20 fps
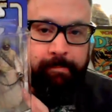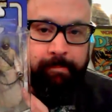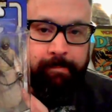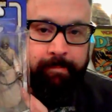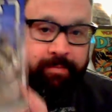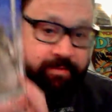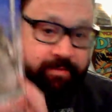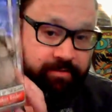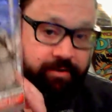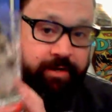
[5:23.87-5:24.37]

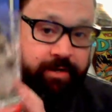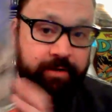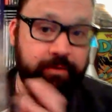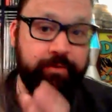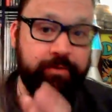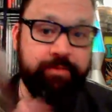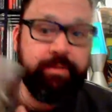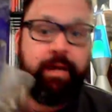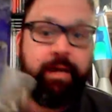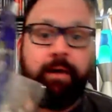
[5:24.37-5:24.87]
These are
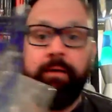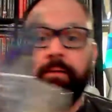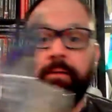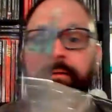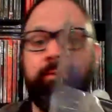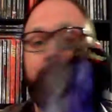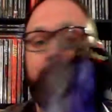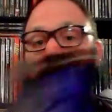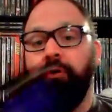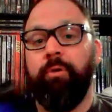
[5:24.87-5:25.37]
heroes now.
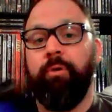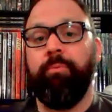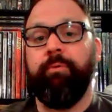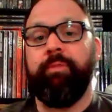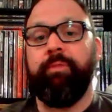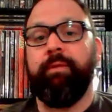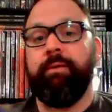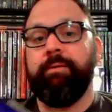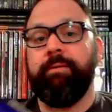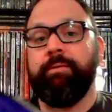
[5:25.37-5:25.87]
These horrible
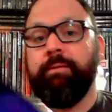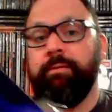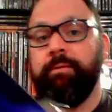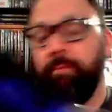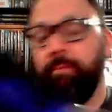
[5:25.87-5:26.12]
things that